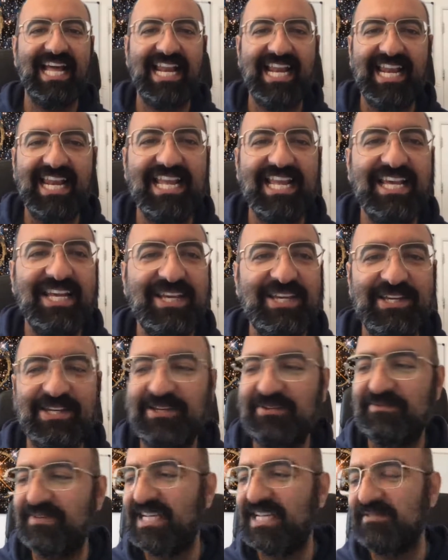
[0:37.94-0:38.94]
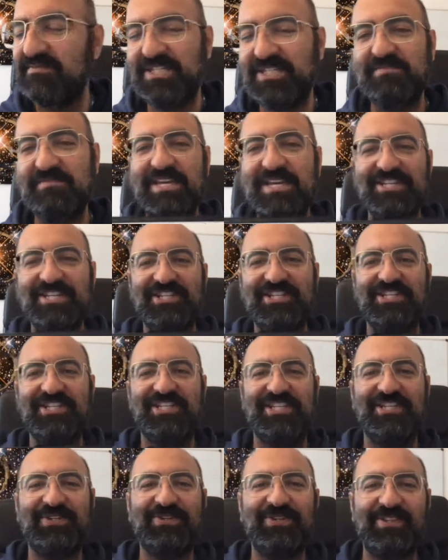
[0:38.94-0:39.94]
Hello, my name's
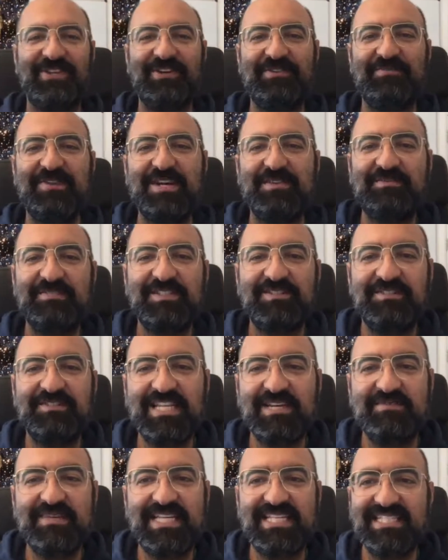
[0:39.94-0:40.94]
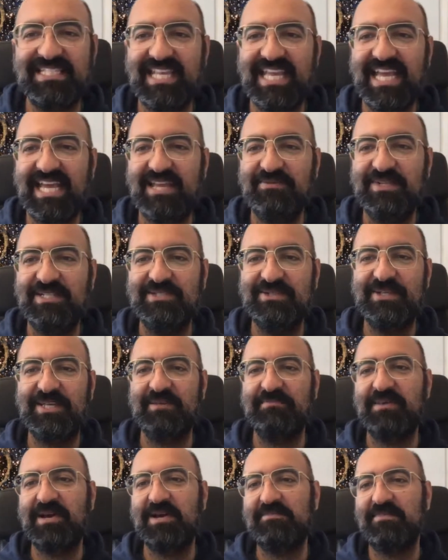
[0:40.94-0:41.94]
Shamash, author of Mindfulness for Dummies, and we're
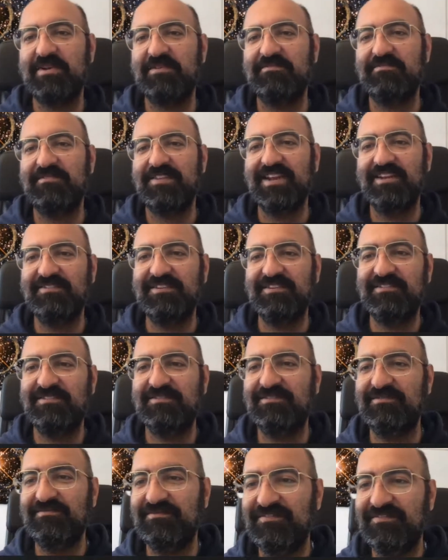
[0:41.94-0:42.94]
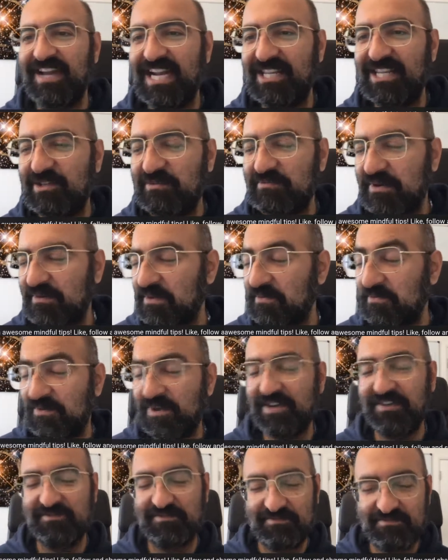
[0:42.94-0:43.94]
talking about my favorite value, probably
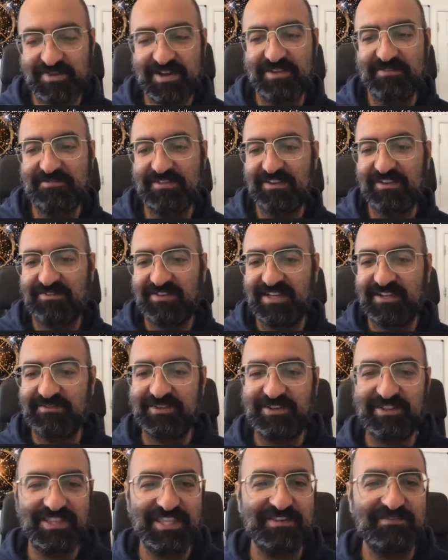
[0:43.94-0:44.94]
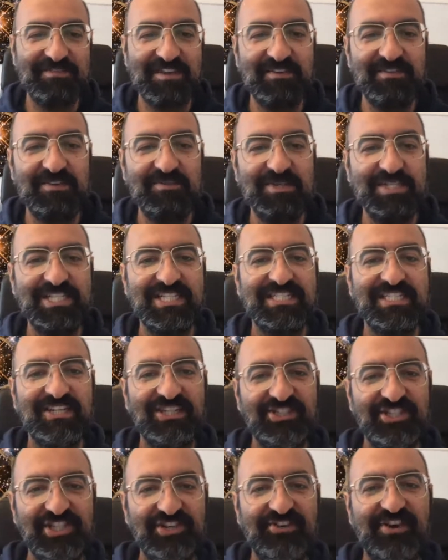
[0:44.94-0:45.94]
one of my favorite, if not the favorite, which is
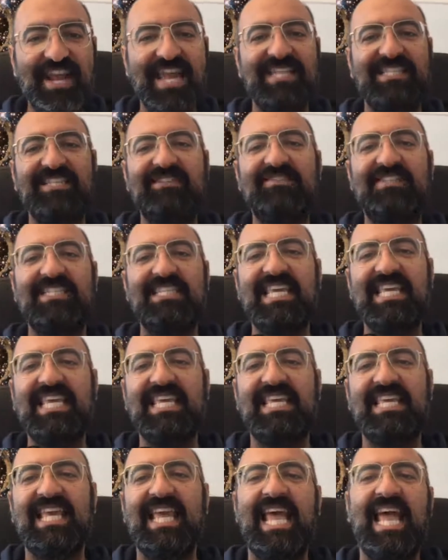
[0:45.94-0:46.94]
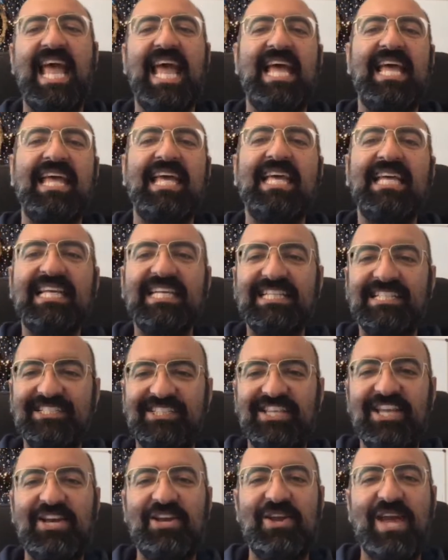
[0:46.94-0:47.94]
creativity.
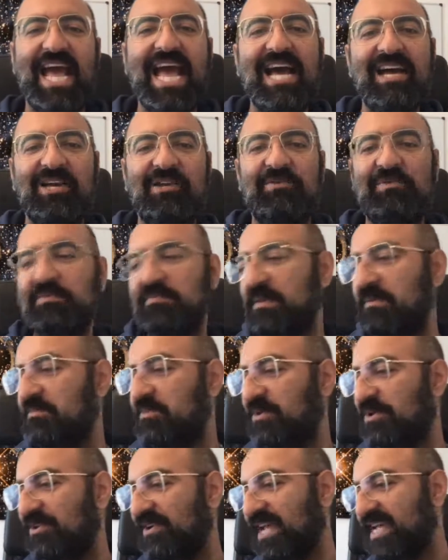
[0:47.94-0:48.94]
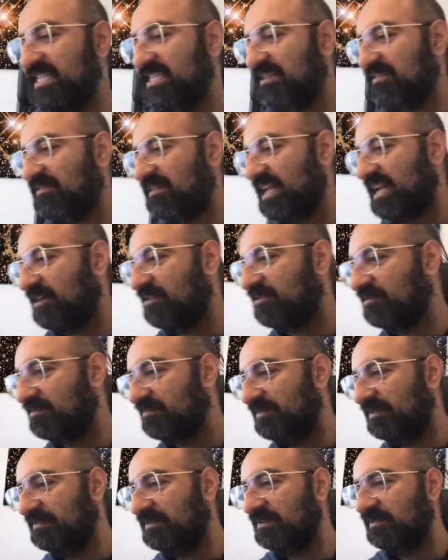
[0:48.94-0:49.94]
So, how can we be more creative now?
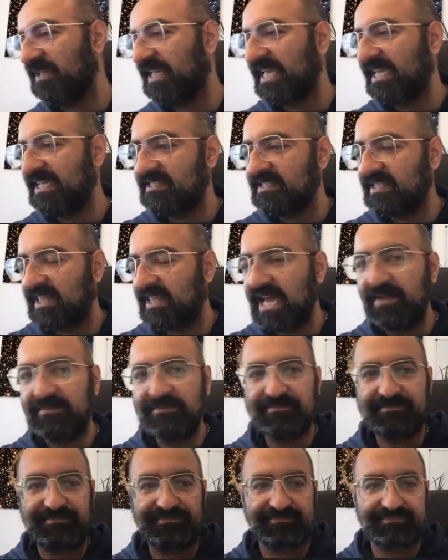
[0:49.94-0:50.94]
Before we get into that,